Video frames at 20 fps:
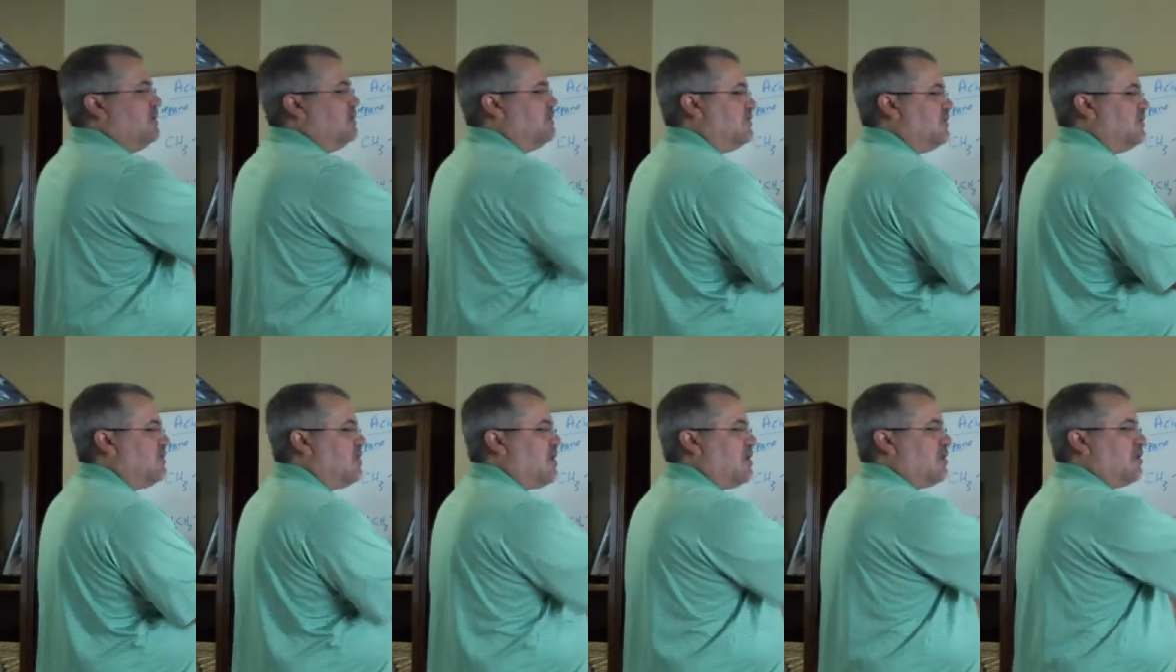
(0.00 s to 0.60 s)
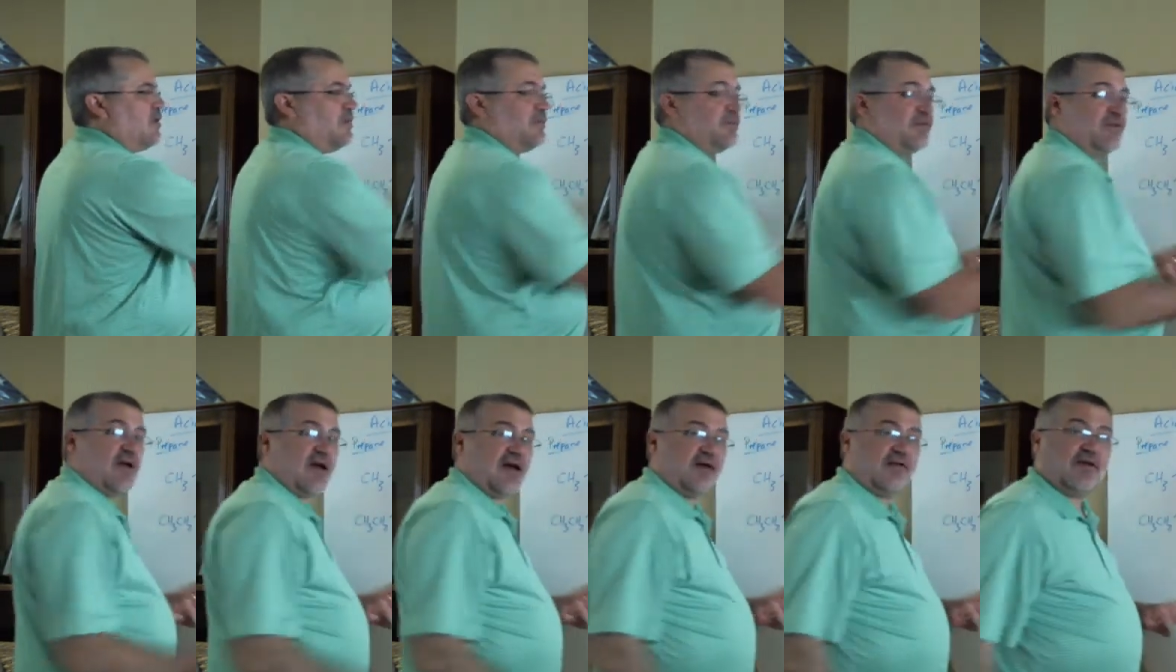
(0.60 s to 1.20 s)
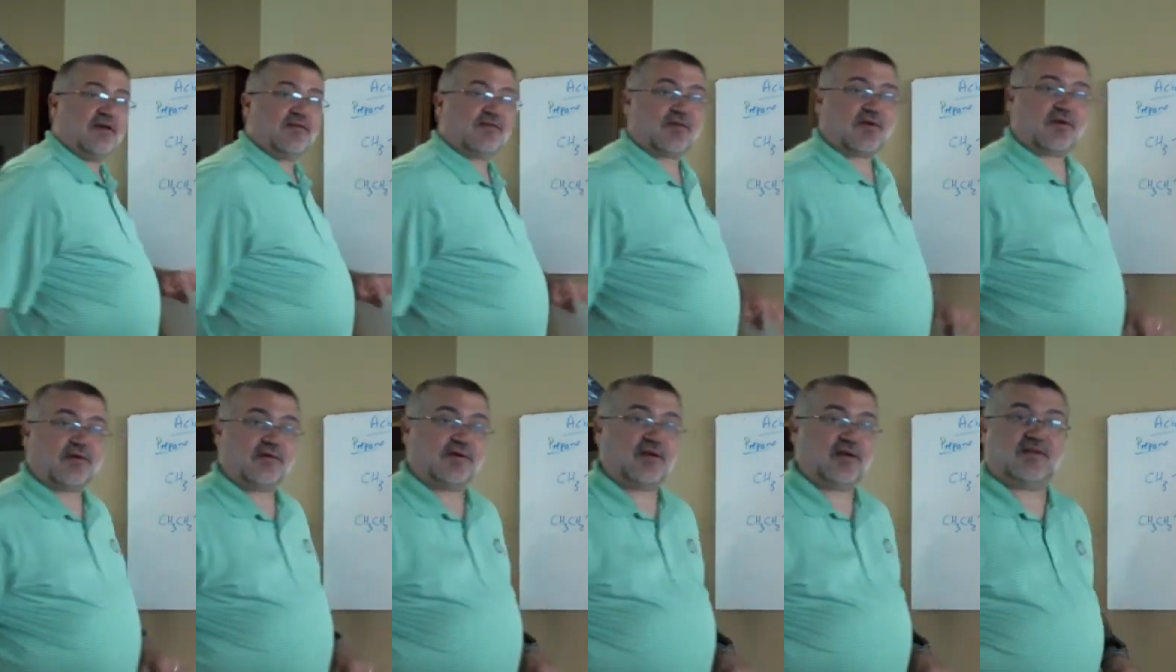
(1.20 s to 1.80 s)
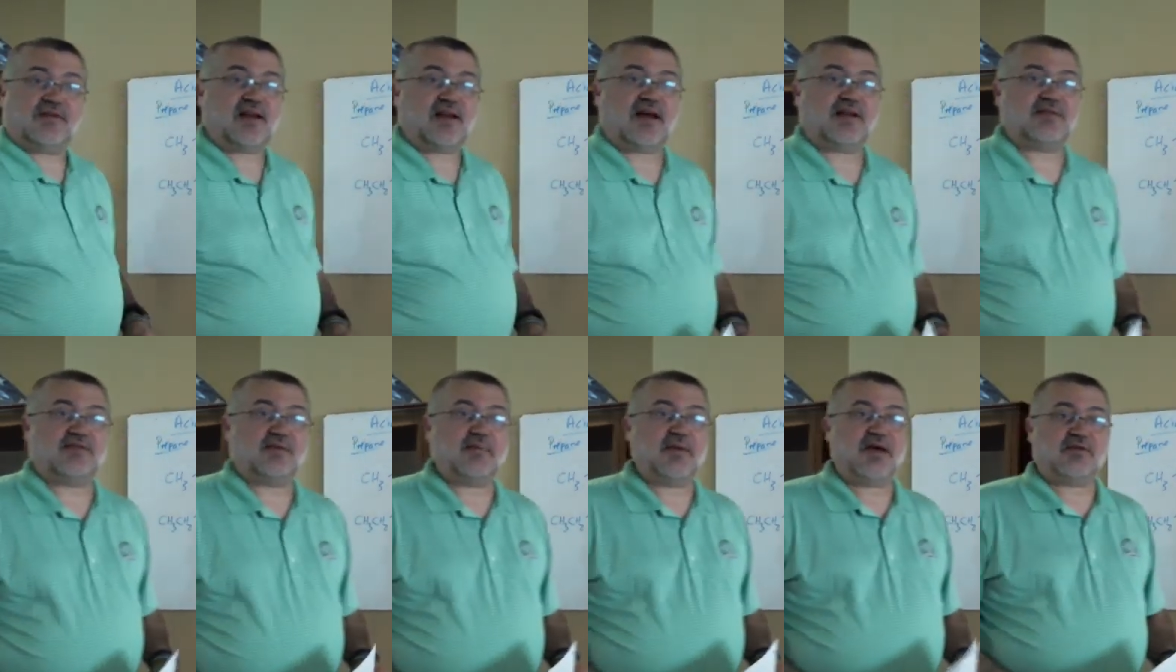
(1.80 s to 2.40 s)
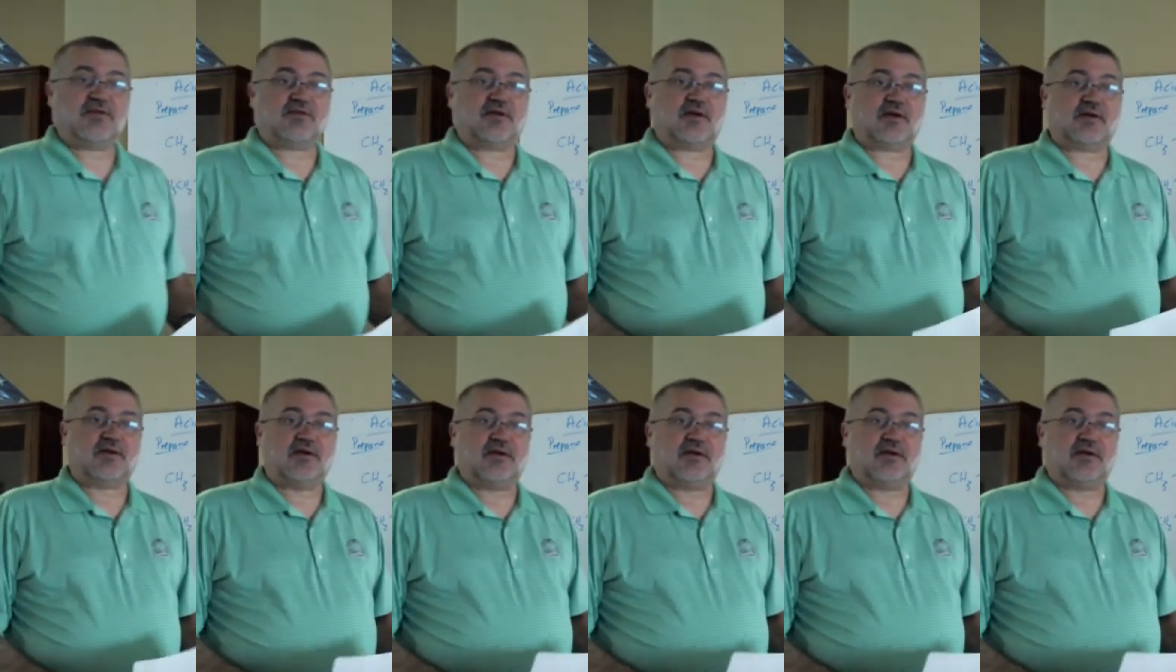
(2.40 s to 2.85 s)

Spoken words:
two R groups are now different. It's not symmetric.